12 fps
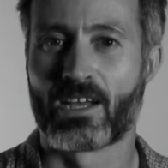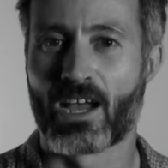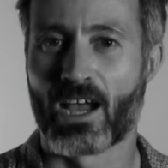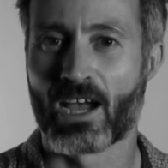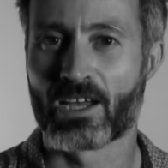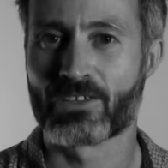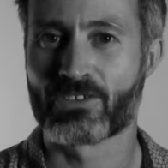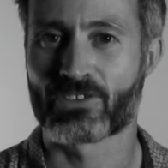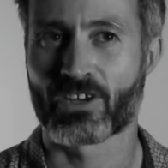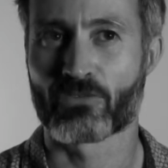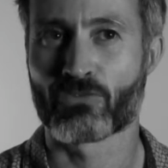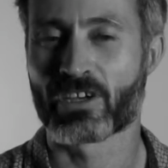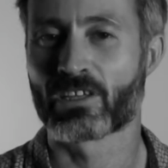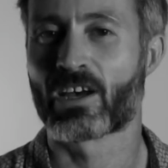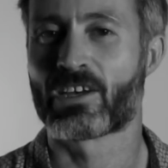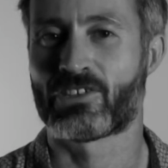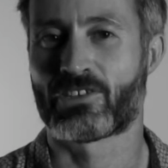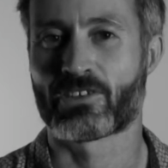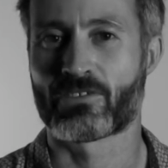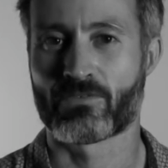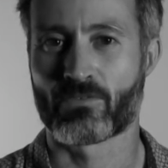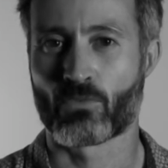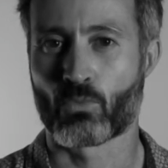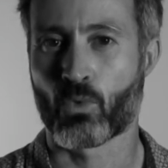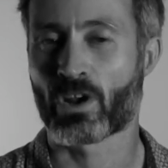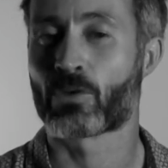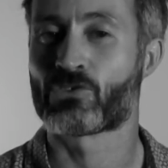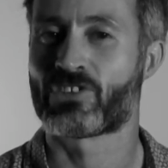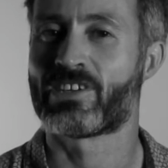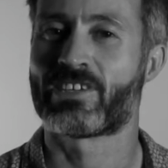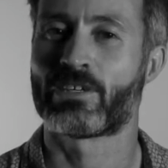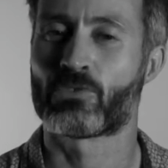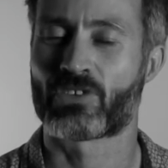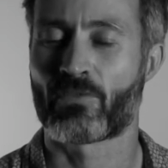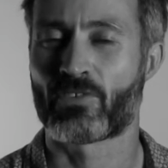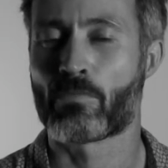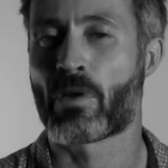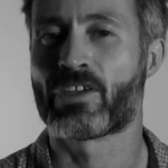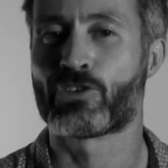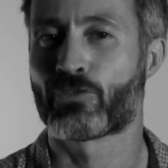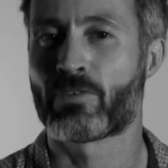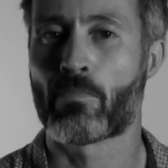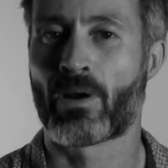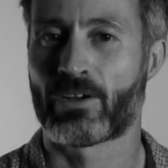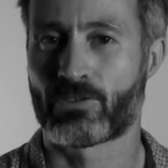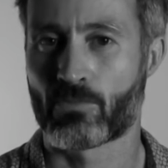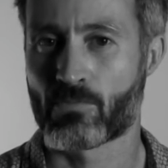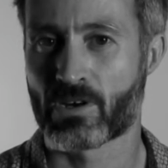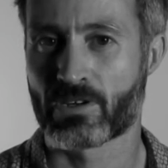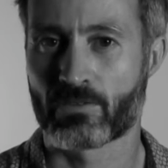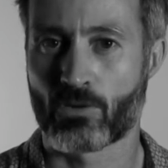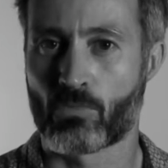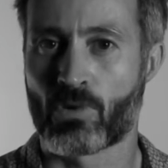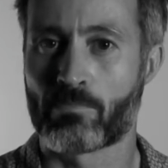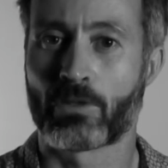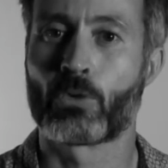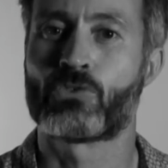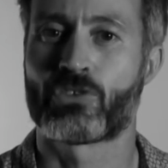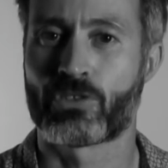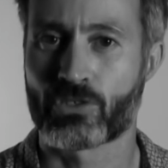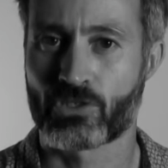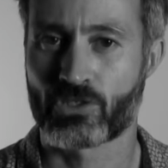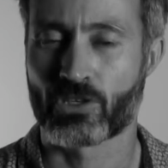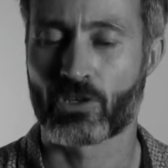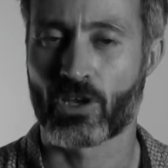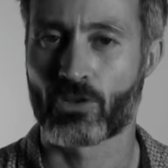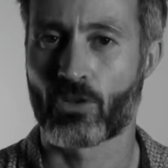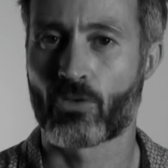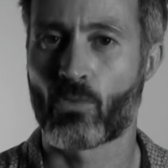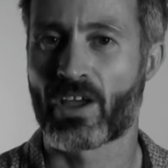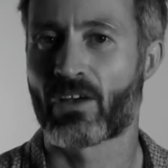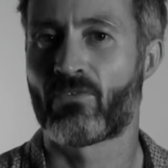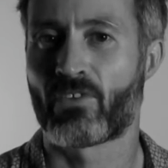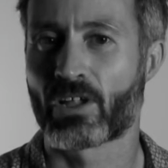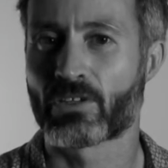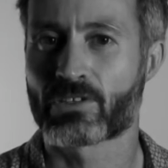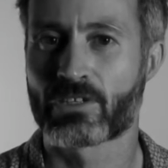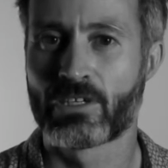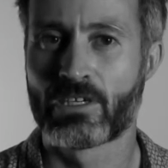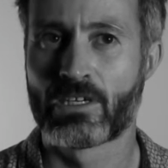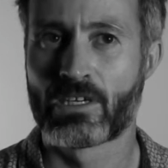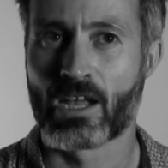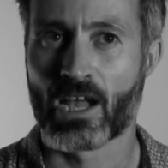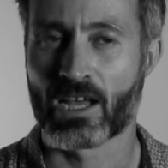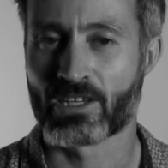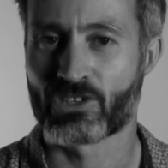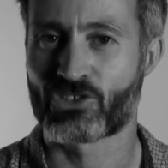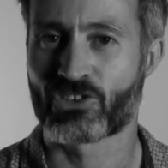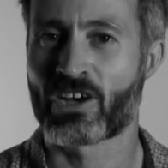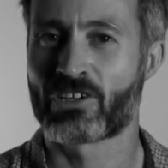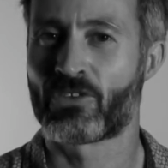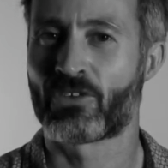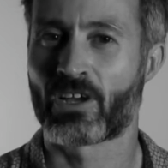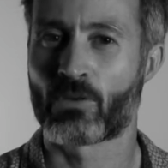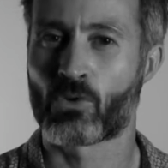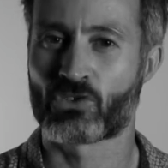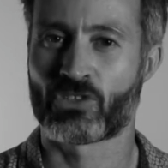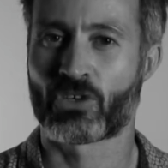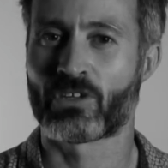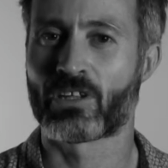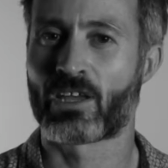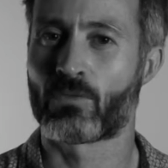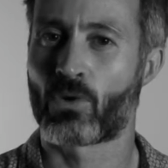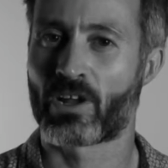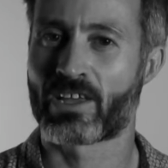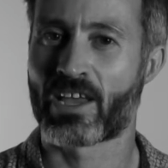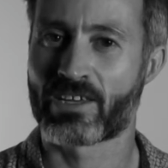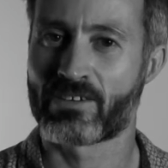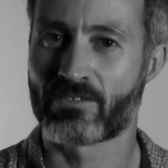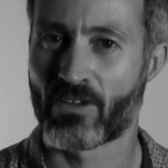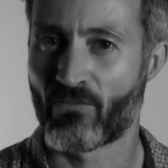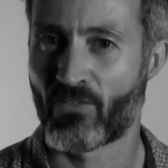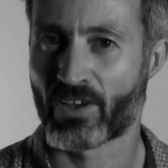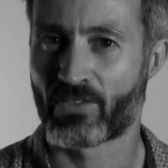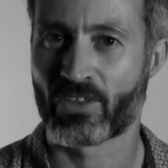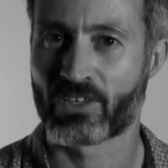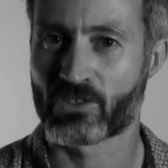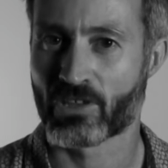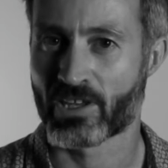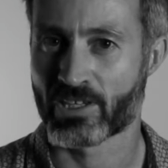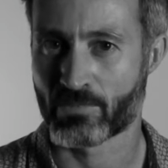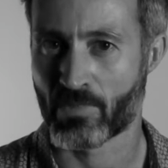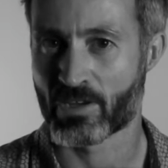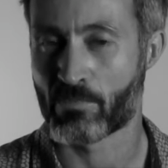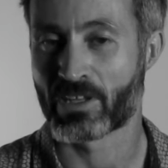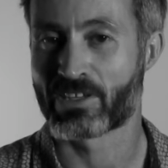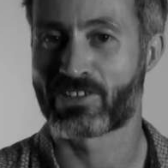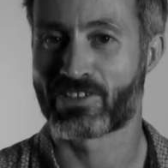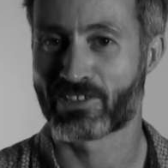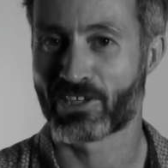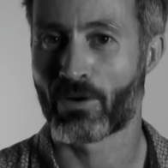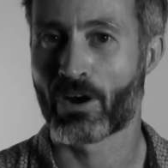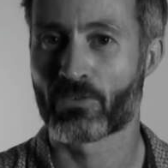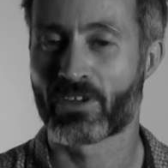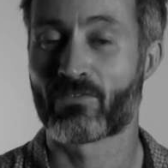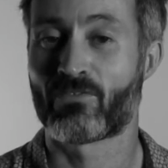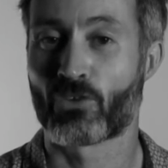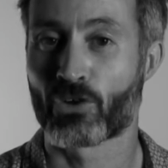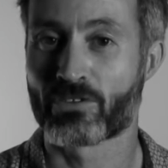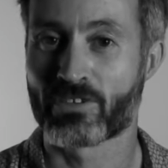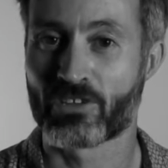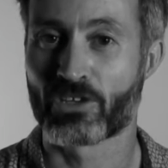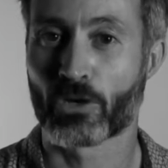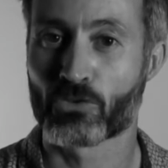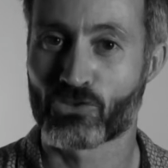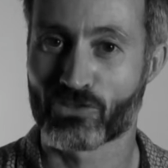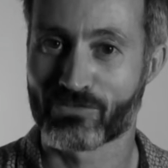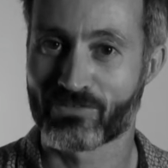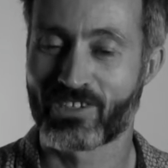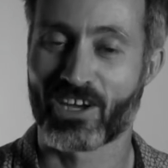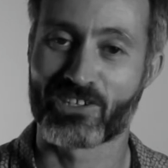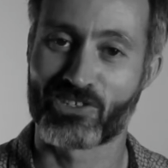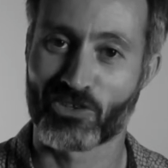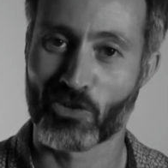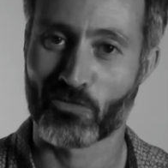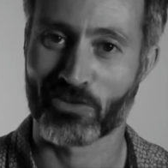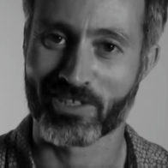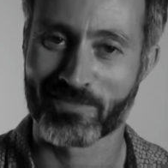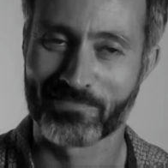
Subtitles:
And I realized that what I was eating was having a major impact on my bloatedness and on the way I felt. And I decided that I wasn't going to let what I ate affect things like my ability to go out and have fun in the ocean kite surfing.